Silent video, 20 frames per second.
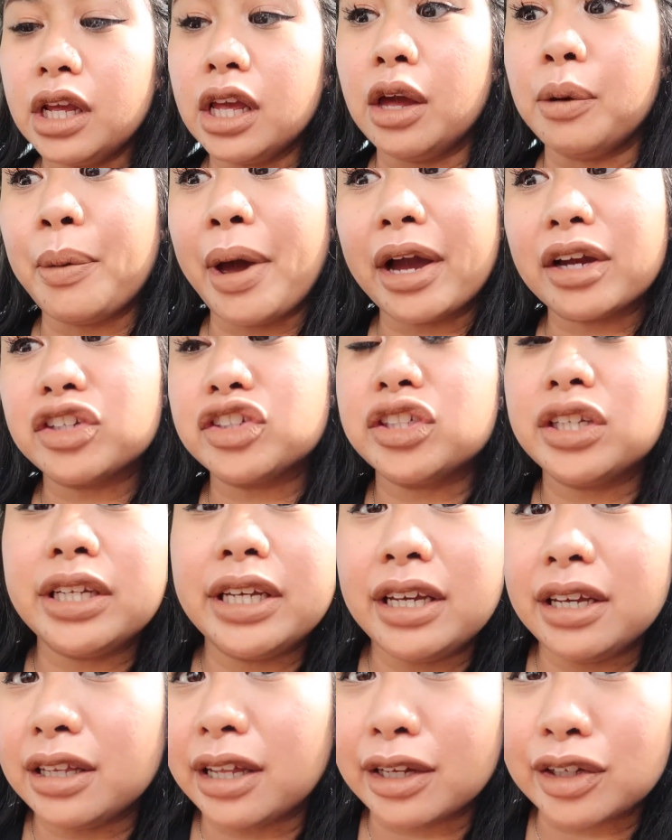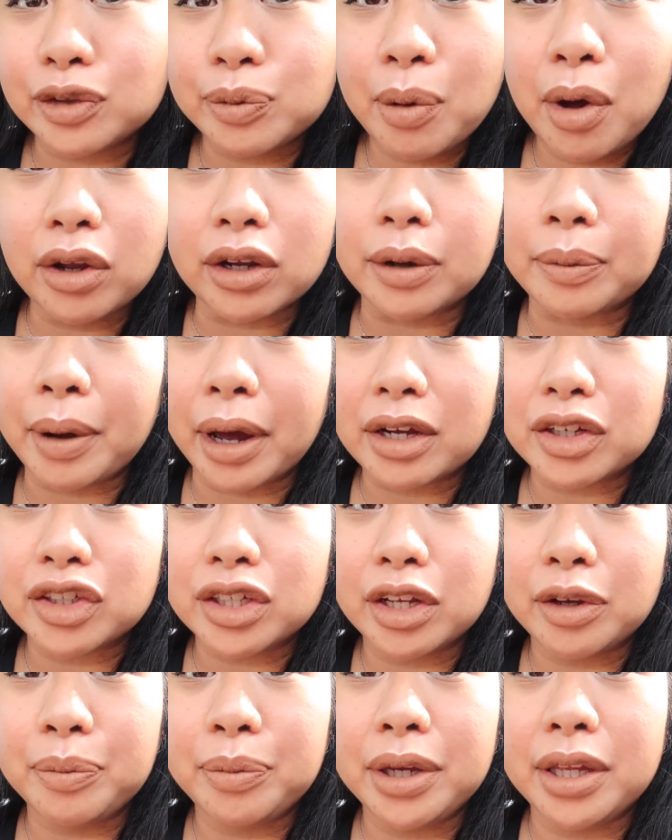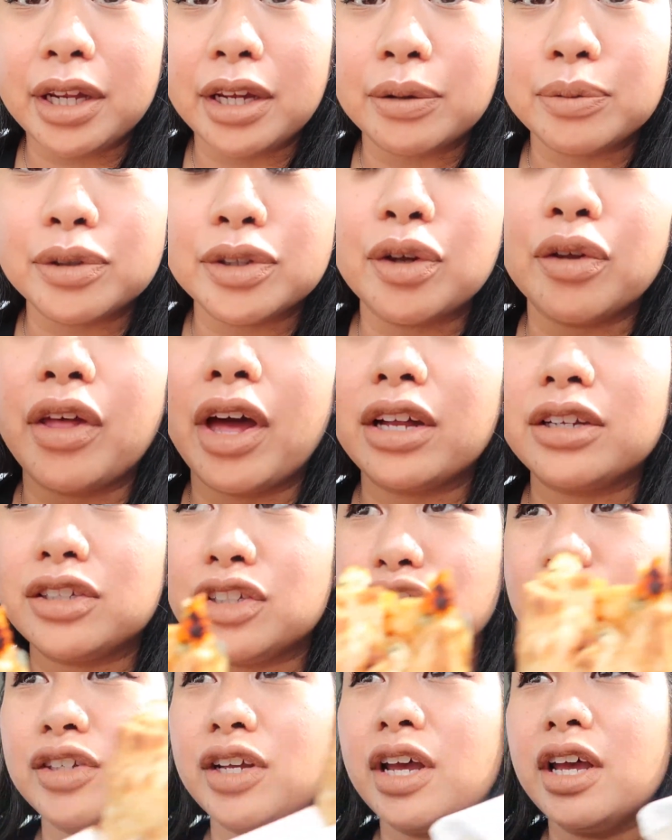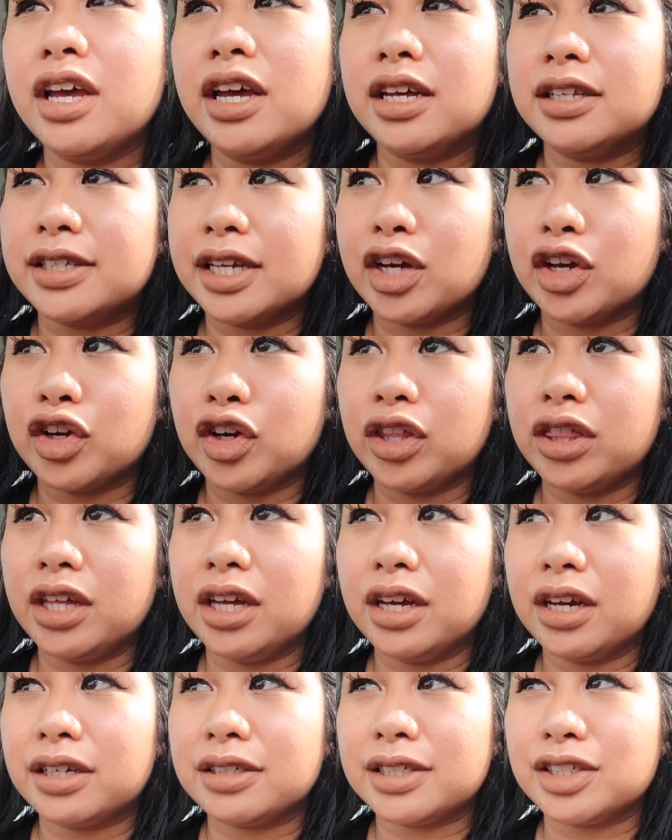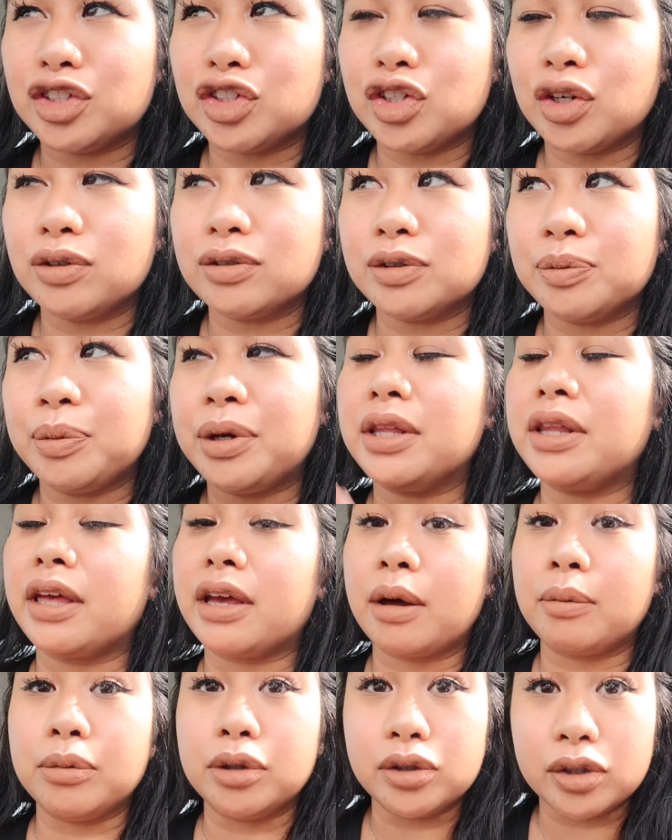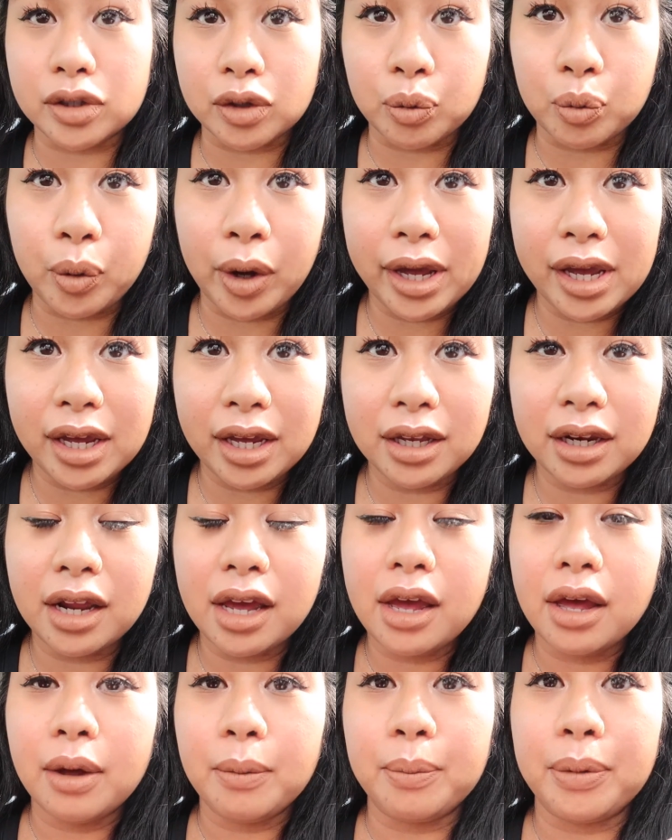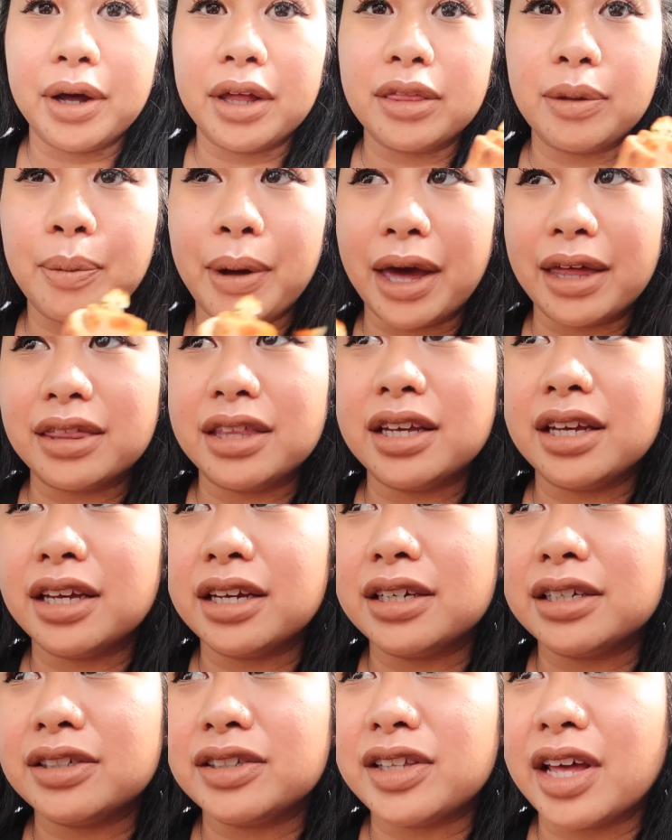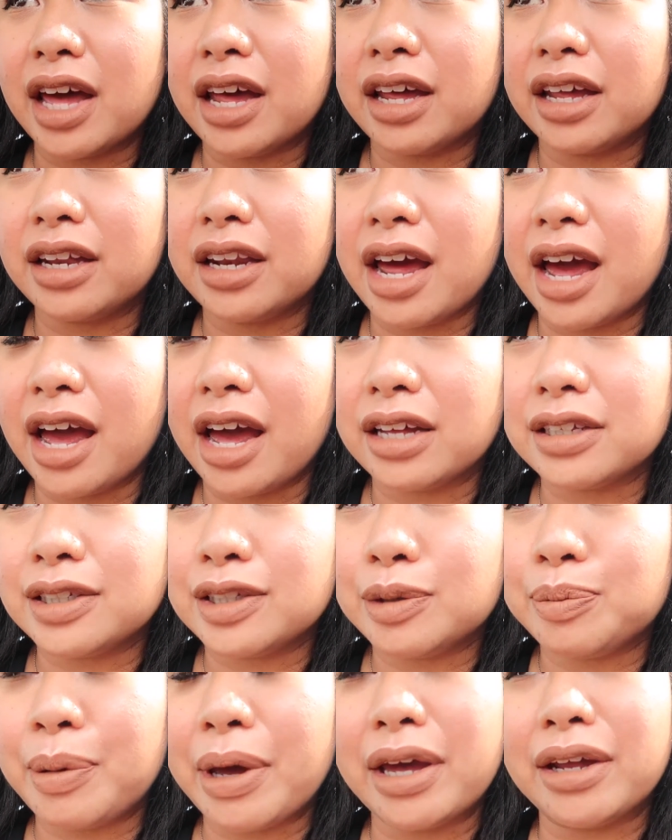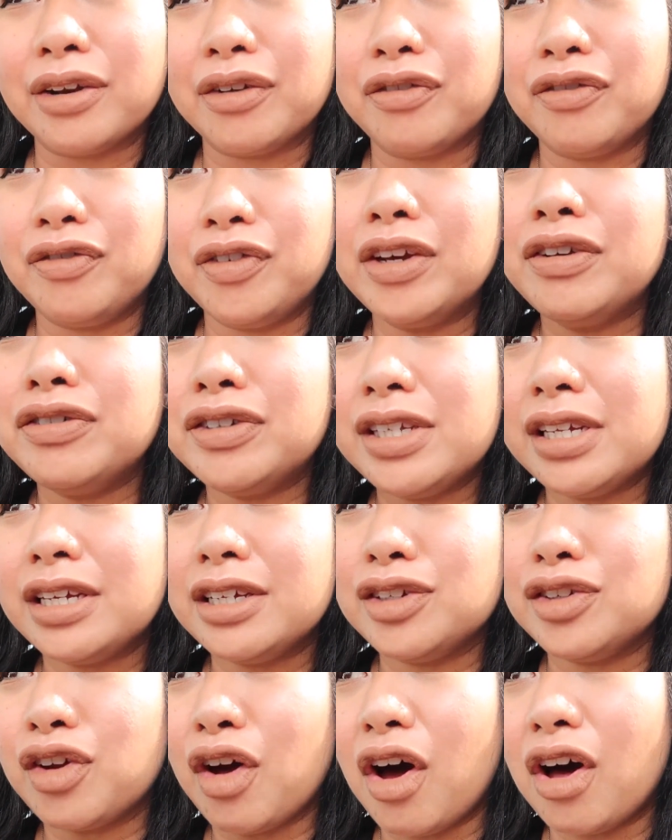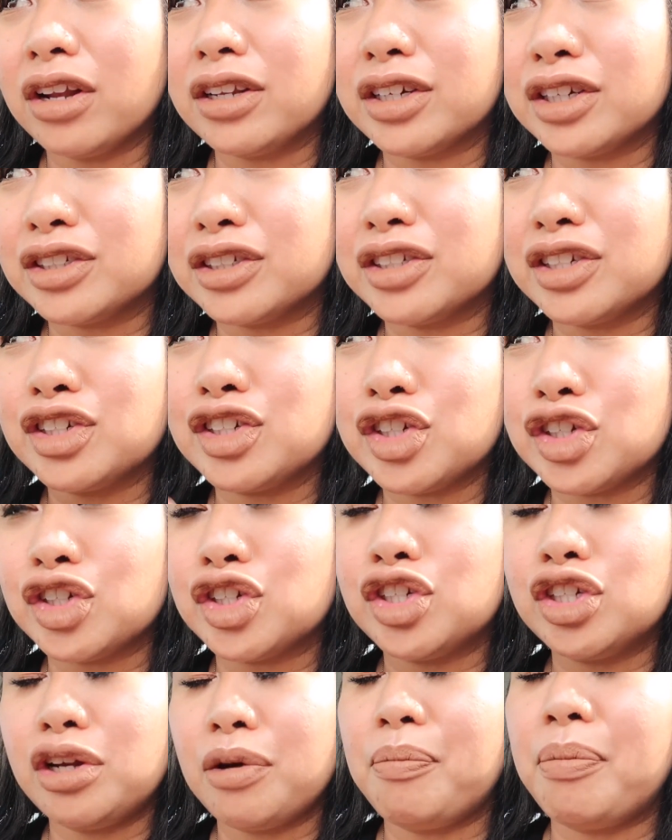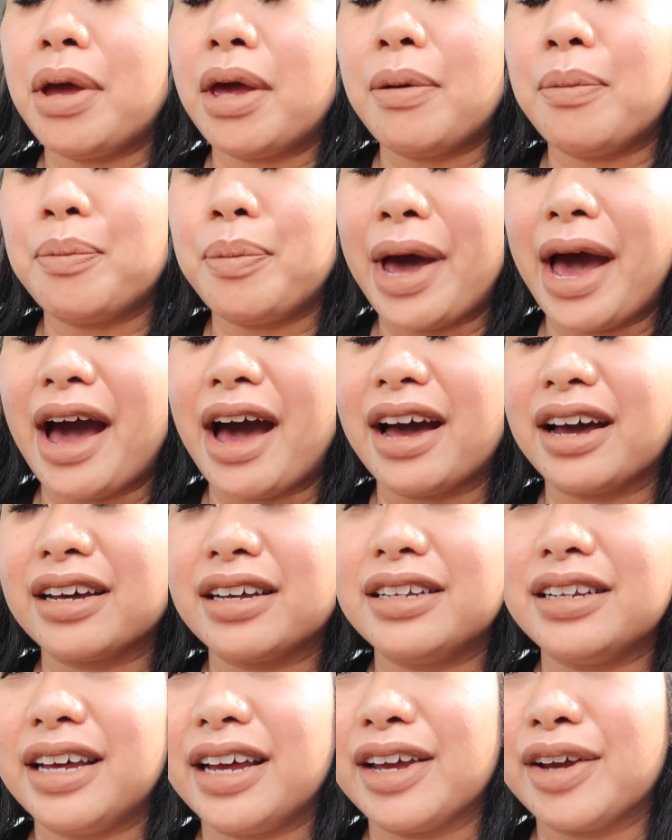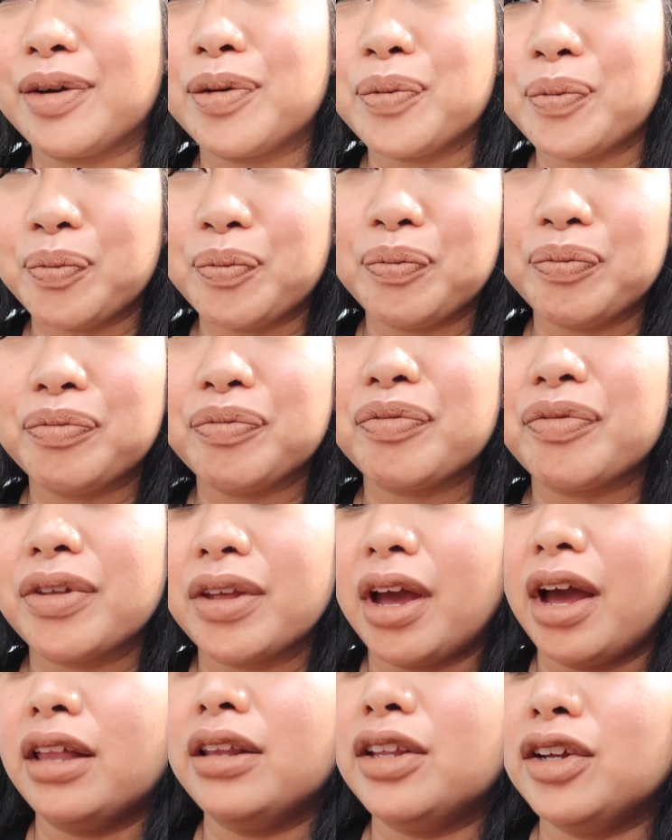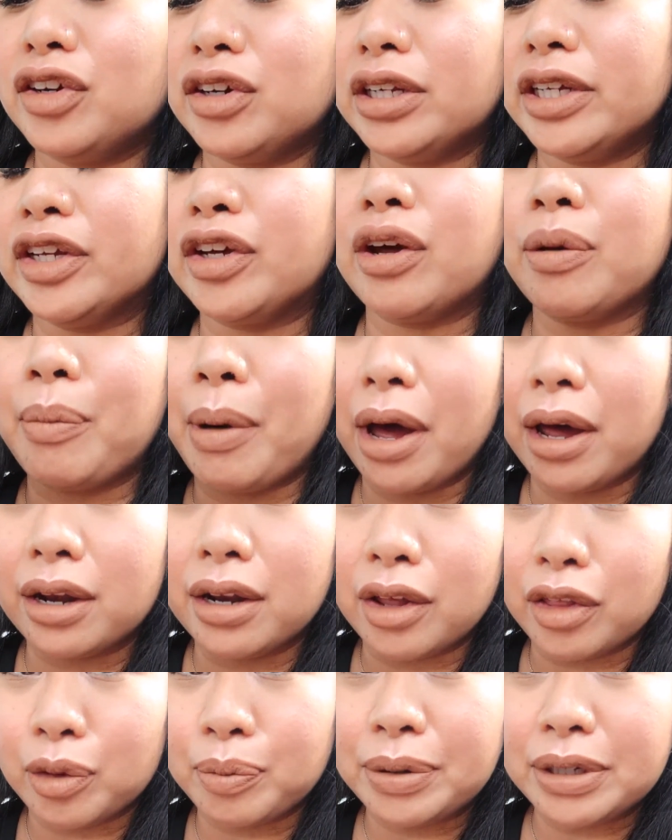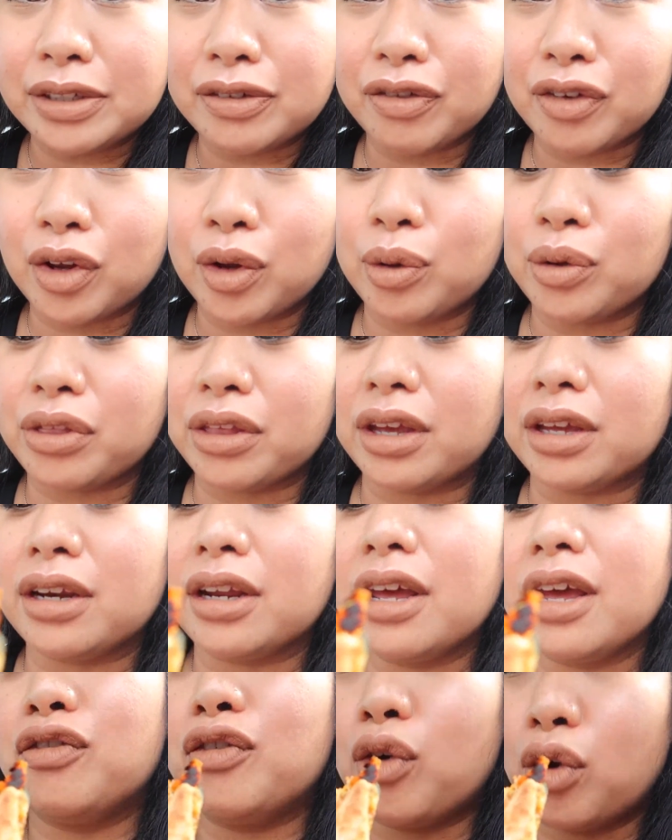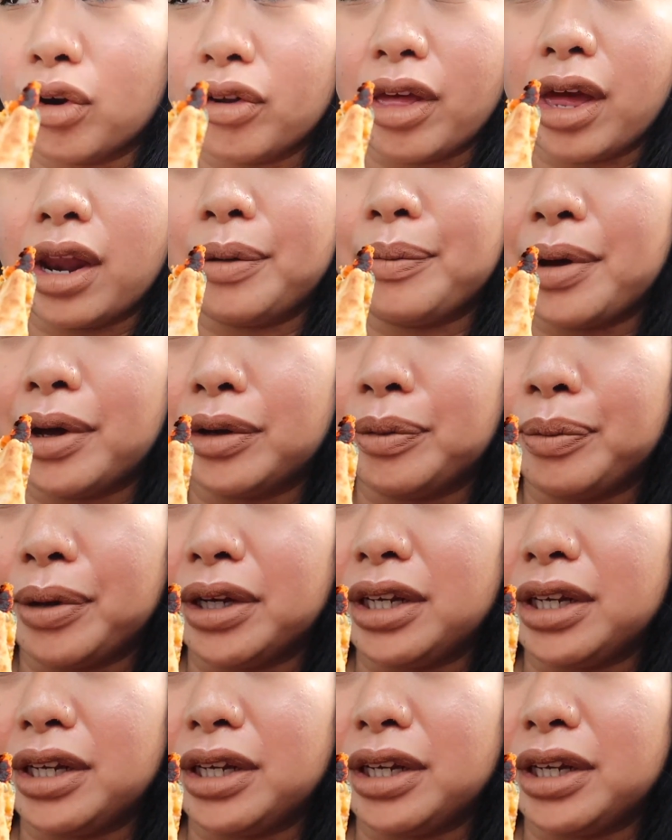I'm actually like smaller, I'm actually a medium. So that's just, it's like a good thing because it shows me like I'm losing weight. But the bad thing is that I had to spend fifteen dollars just to ship it back. Like, I literally could have bought another piece of clothing for that amount of